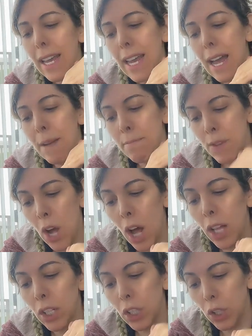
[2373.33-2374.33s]
I
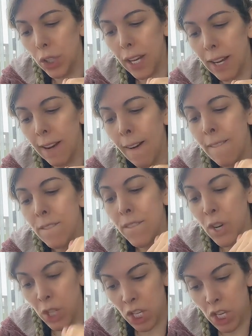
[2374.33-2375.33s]
am not looking
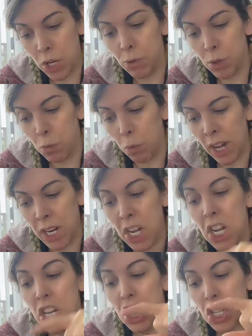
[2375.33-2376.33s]
for the used
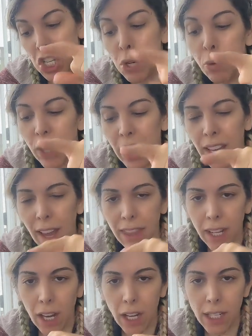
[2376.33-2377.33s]
one. You
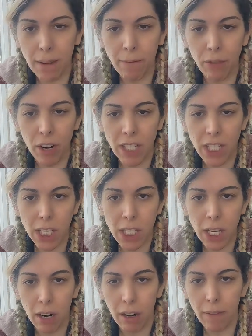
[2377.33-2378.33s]
can get the goddamn
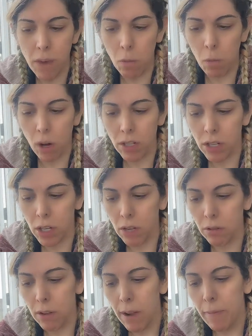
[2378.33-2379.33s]
forensics here if you
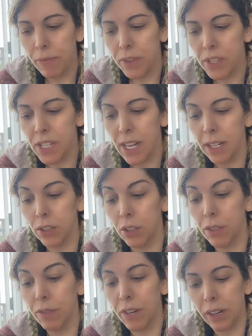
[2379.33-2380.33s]
want to.
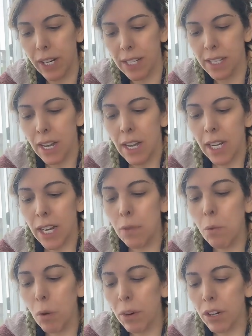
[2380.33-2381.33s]
Sienna looked furious.
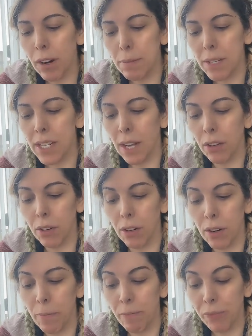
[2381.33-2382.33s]
He'd woken her up to
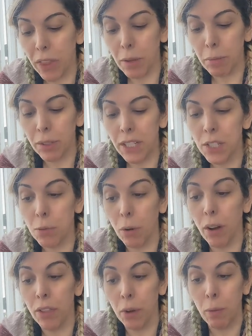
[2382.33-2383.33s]
tell her that the
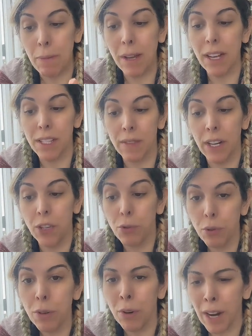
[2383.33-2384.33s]
police were on their way because
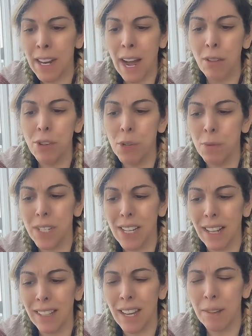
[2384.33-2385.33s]
of an intruder, and now
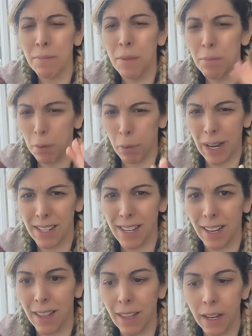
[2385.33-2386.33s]
she was telling him, but
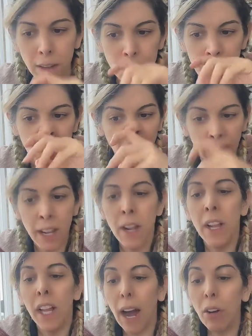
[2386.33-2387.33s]
wait a second, that couldn't be
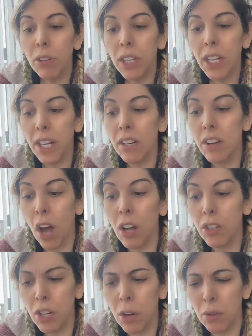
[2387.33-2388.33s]
right. How could he
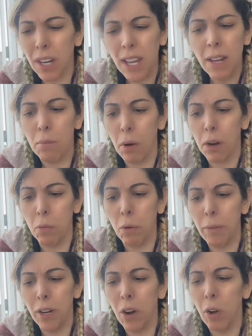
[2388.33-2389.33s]
not know that he had
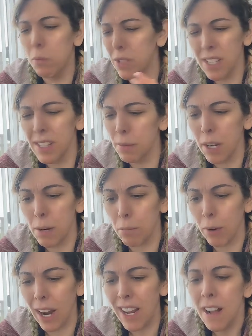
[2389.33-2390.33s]
brought a woman home? Was this
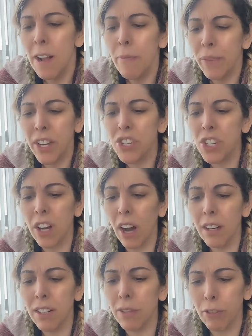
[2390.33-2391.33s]
some kind of prank? Had
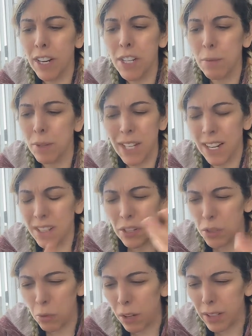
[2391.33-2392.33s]
she gotten a friend to
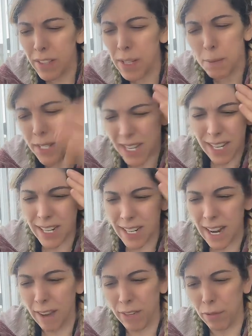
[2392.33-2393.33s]
pretend to do all of this? But
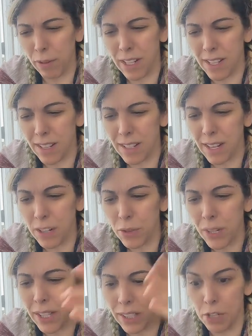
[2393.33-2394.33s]
Sienna didn't have any friends in
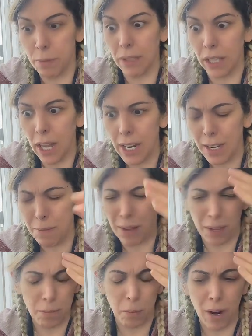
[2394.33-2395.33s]
this country unless she'd been
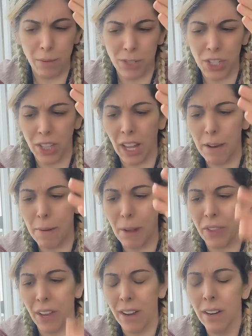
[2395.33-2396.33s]
lying about that, but why would she
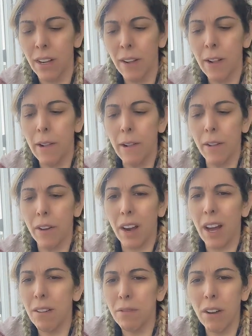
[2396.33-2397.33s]
lie about that?
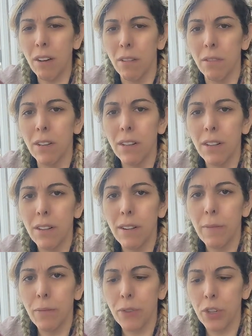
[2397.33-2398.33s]
I don't know,
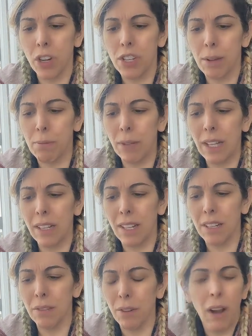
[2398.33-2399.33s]
Josh said
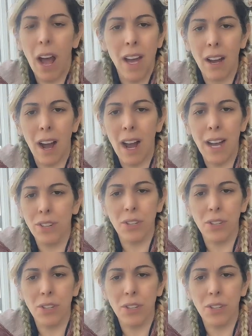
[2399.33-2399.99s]
bleakly into the phone. I,